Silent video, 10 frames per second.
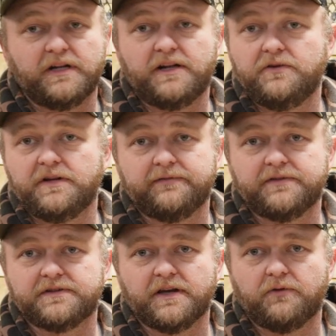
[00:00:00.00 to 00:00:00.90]
in it, you can
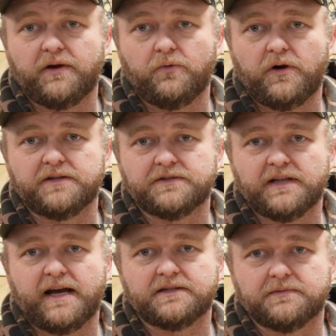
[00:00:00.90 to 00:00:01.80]
definitely stick around and watch,
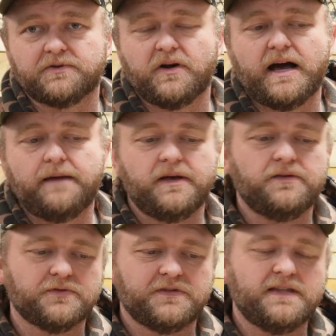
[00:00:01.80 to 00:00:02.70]
like, subscribe, and
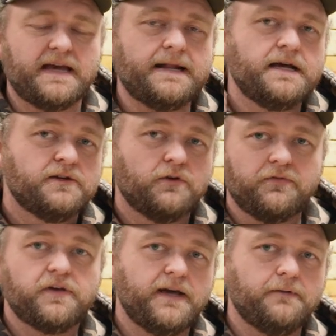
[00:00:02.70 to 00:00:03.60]
you'll see that. Don't
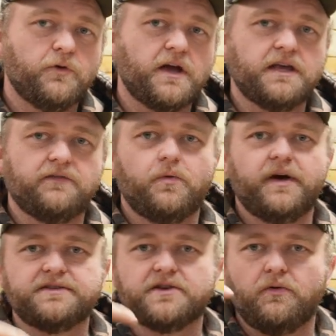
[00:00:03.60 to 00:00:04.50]
forget, we got
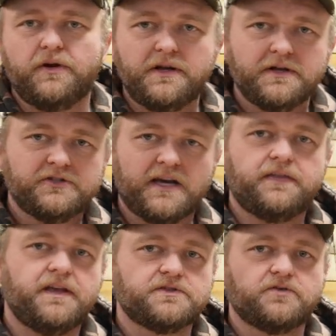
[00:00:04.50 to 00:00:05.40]
giveaways going. Check out
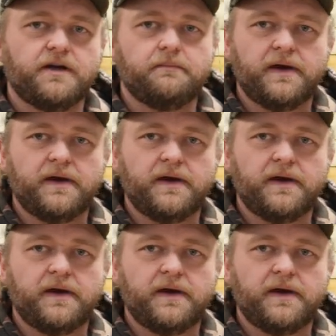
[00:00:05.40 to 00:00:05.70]
the Instagram